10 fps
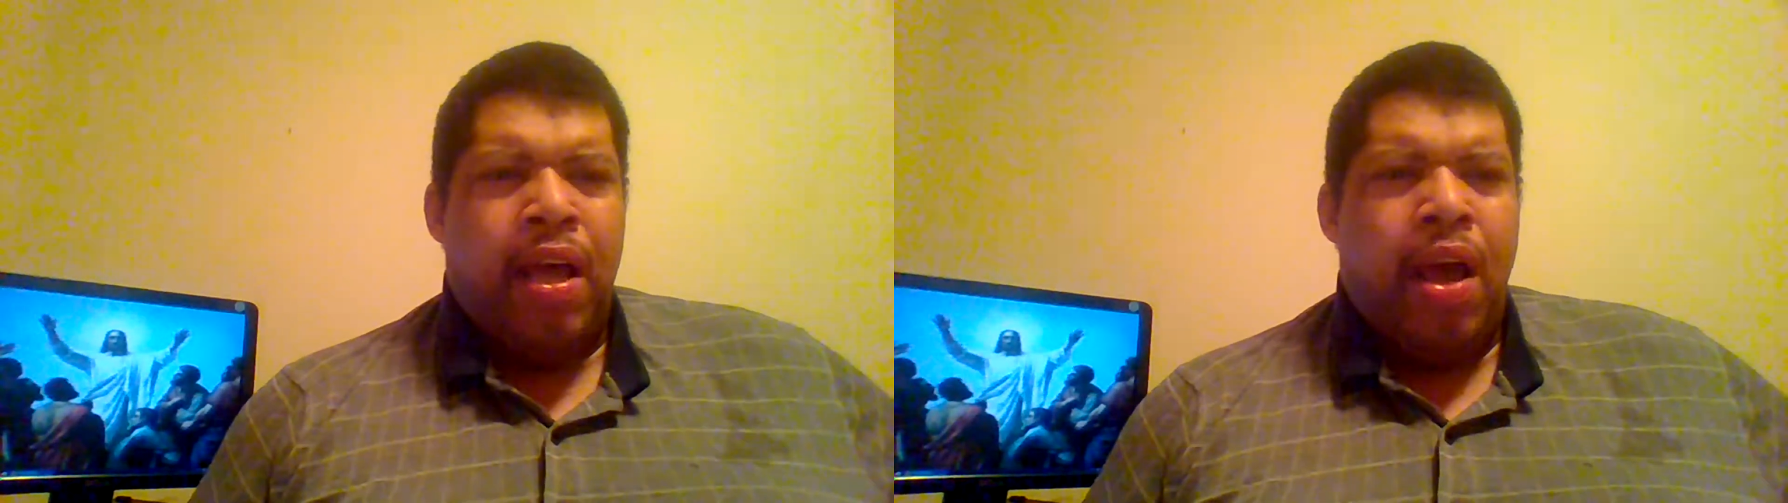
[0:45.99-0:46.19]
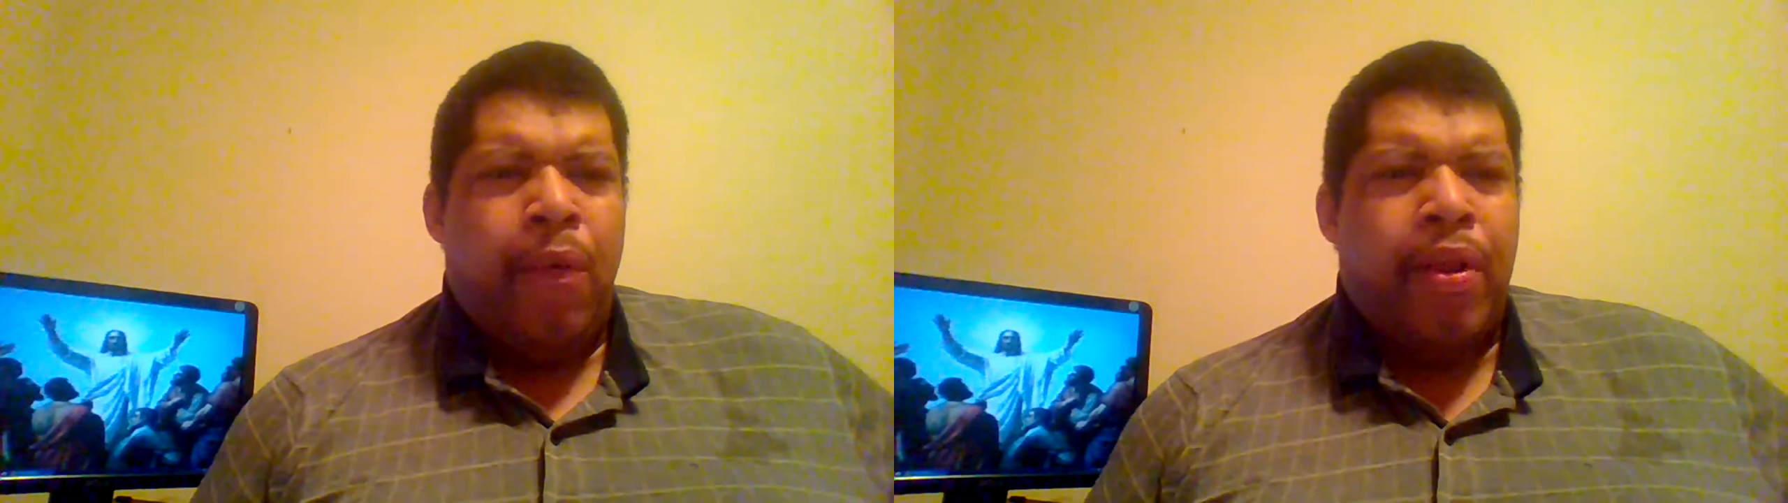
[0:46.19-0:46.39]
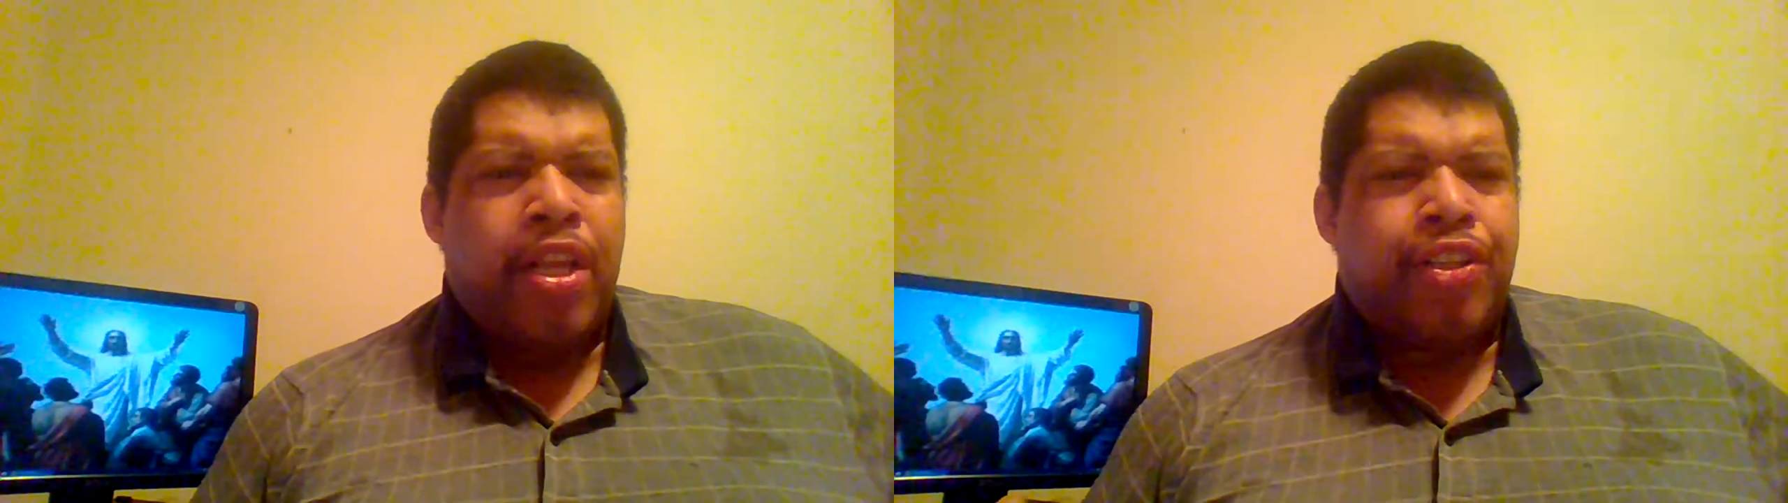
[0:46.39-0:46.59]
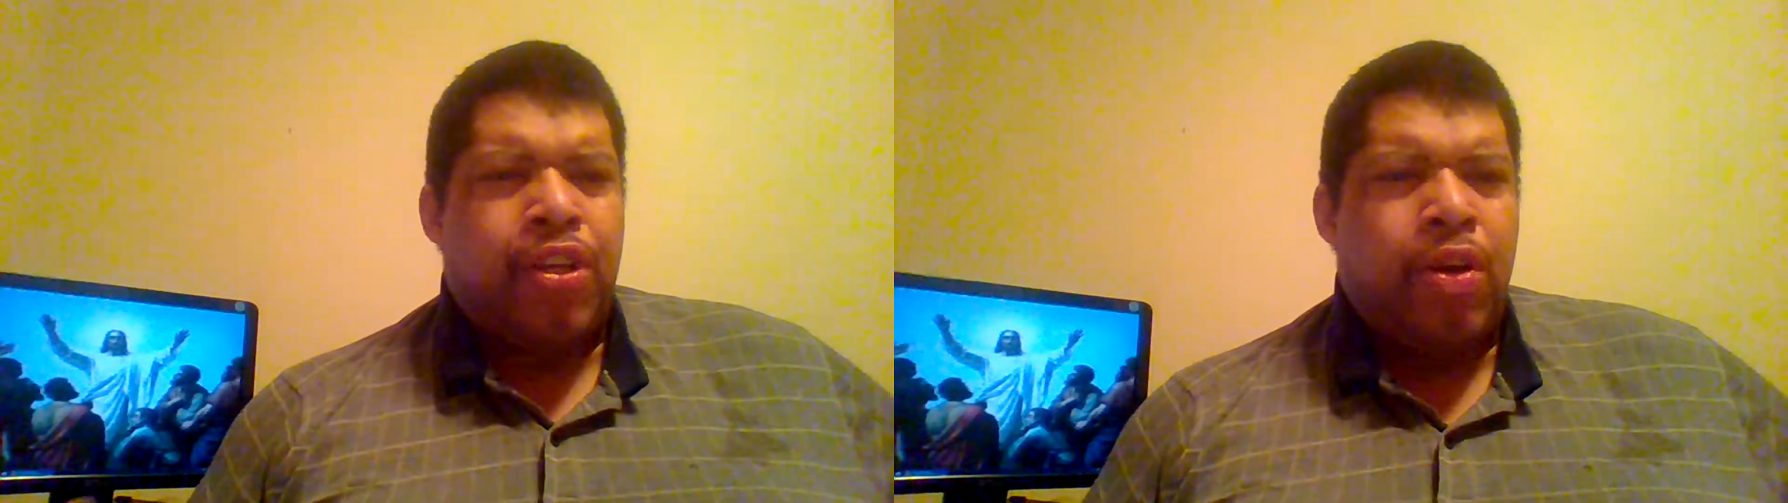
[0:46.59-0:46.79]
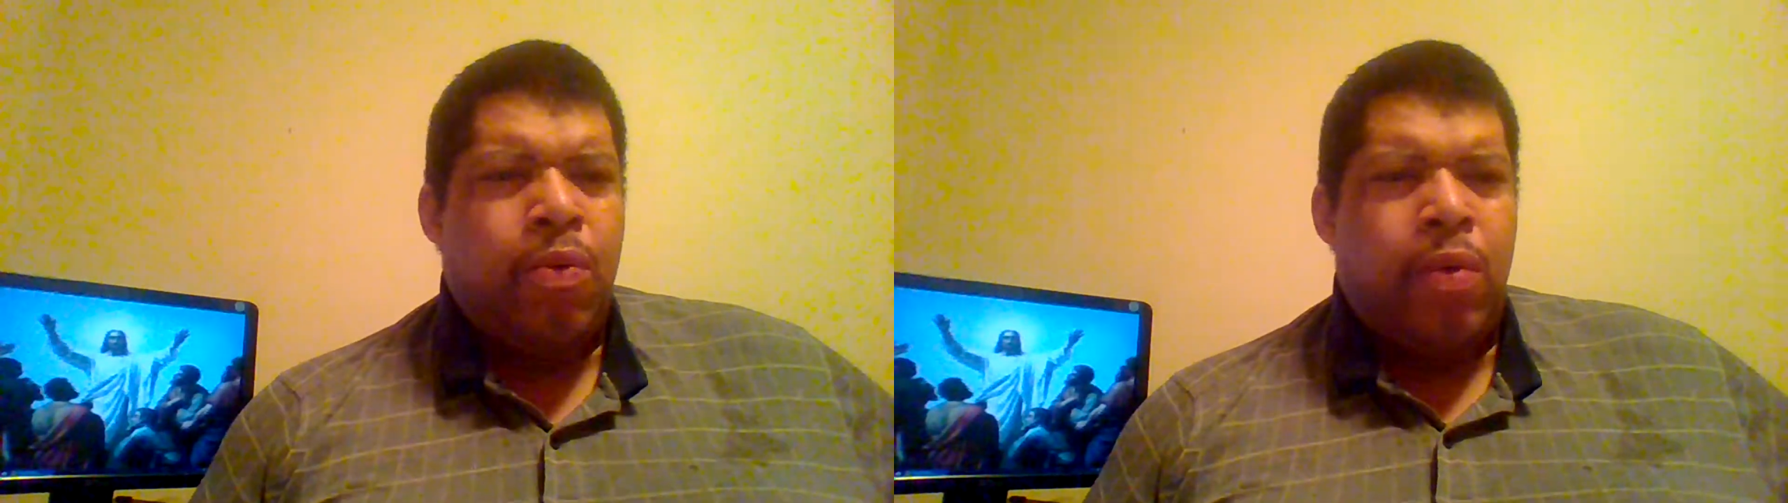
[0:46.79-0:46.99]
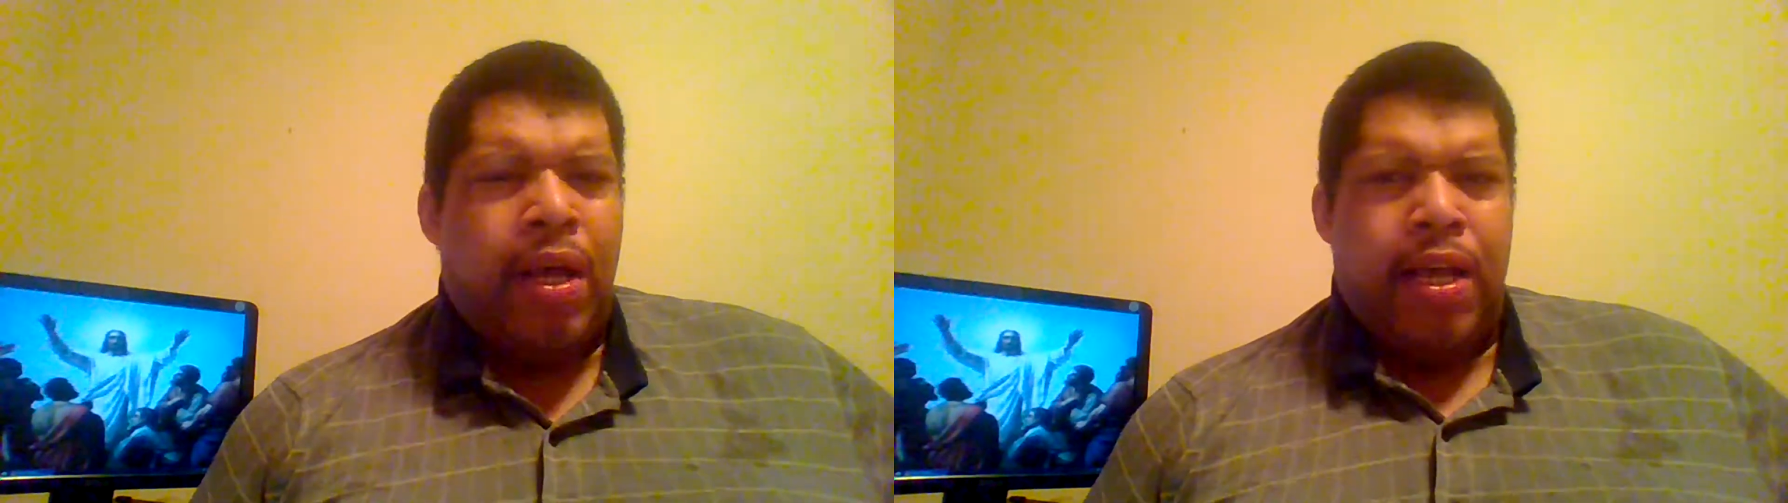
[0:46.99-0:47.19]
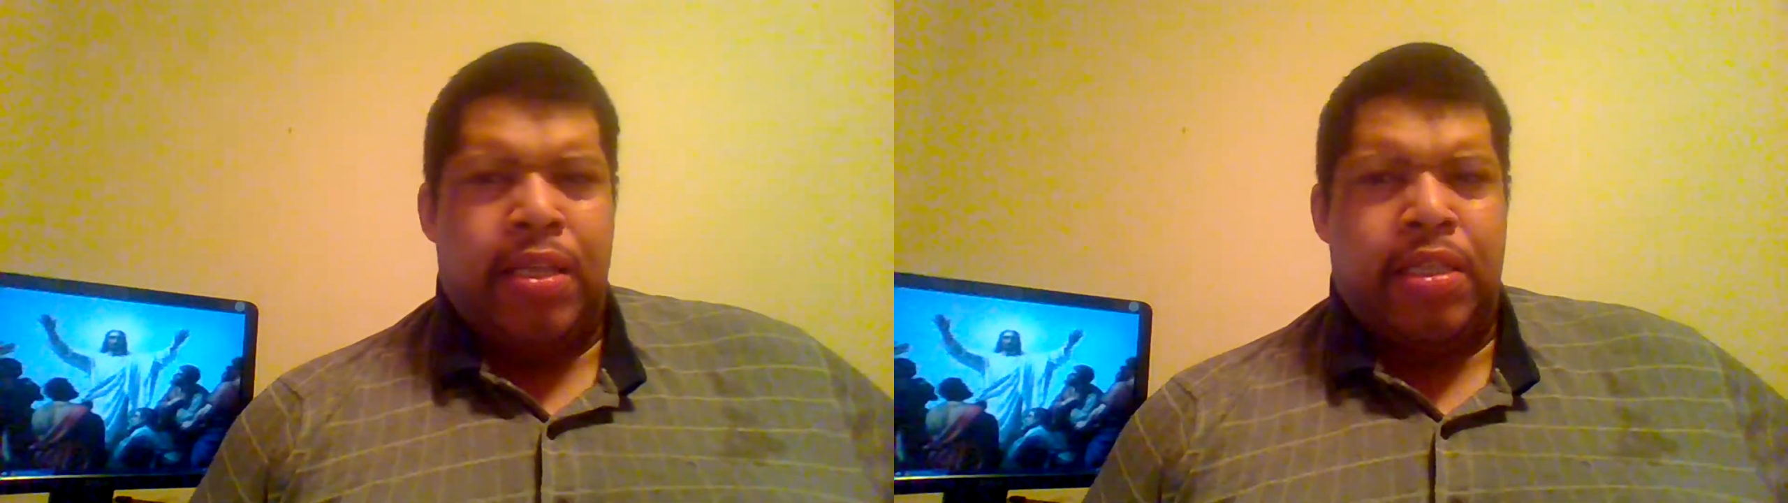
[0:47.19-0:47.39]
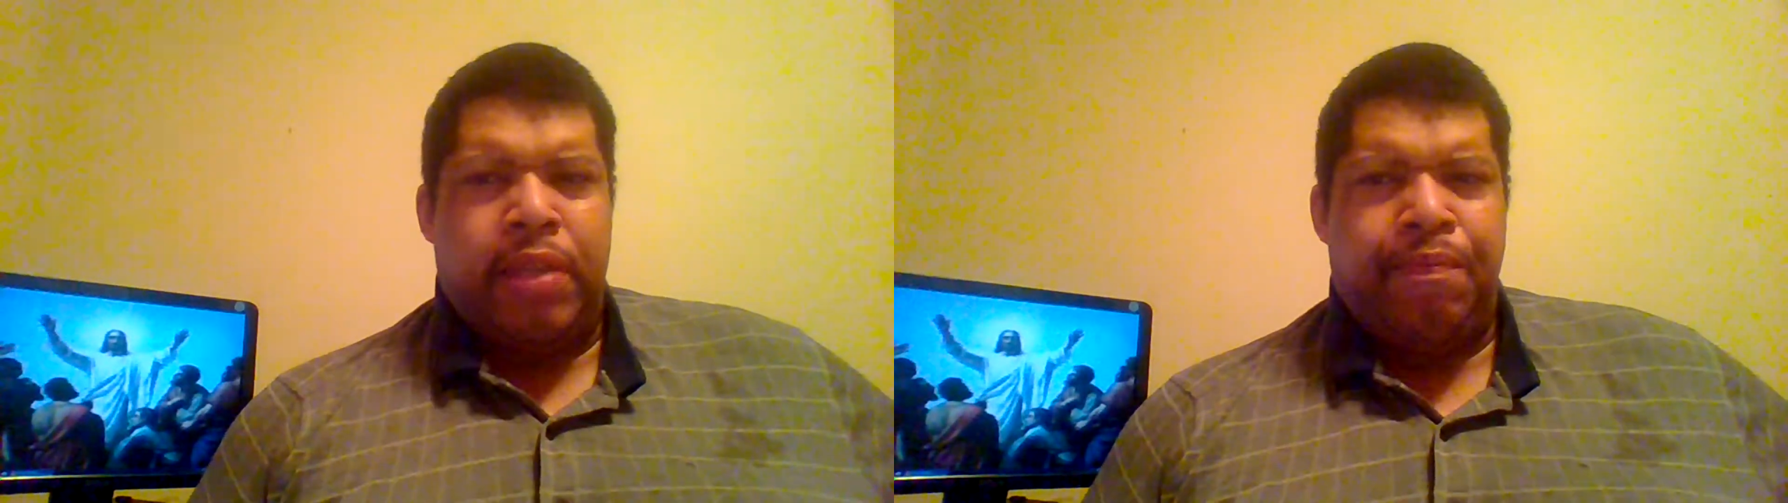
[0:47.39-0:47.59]
where this tomb
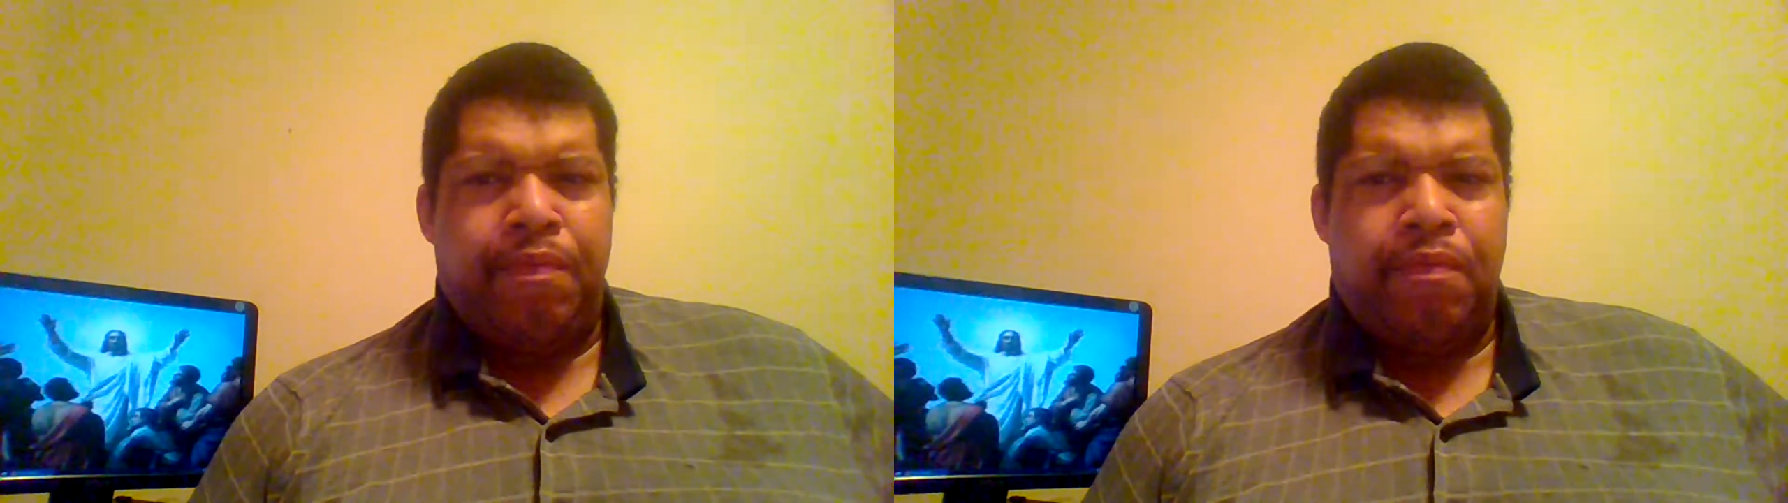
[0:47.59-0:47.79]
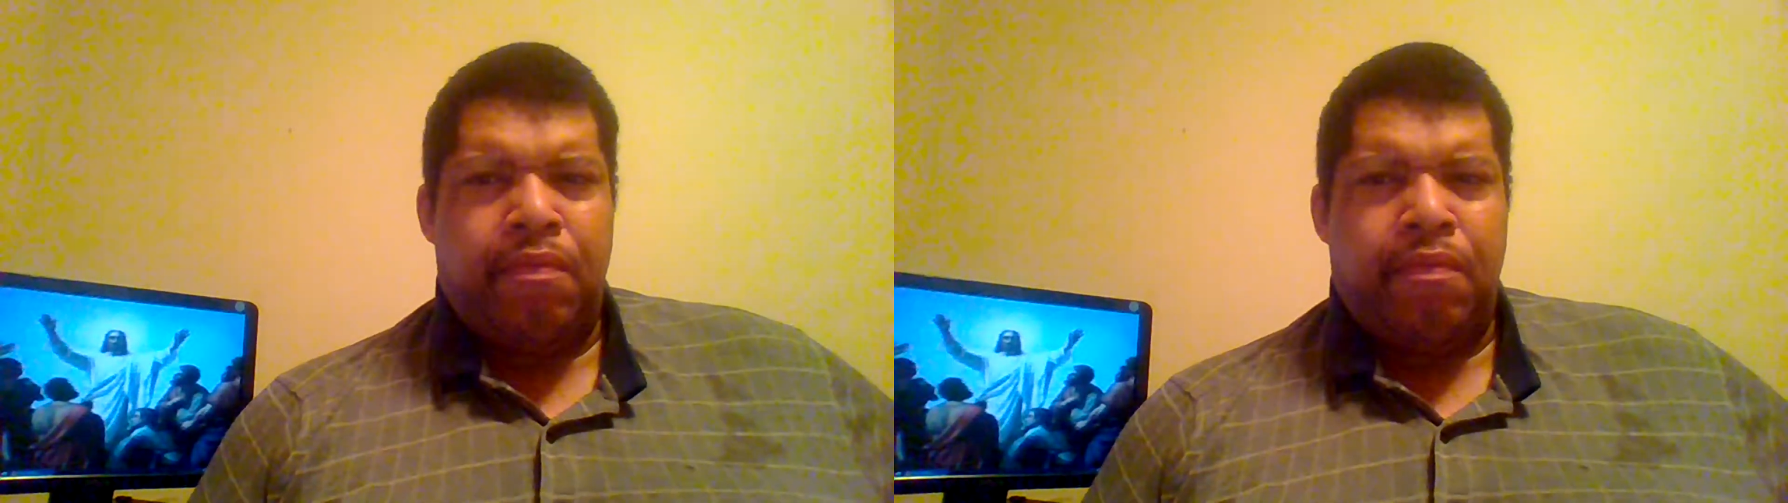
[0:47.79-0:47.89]
was.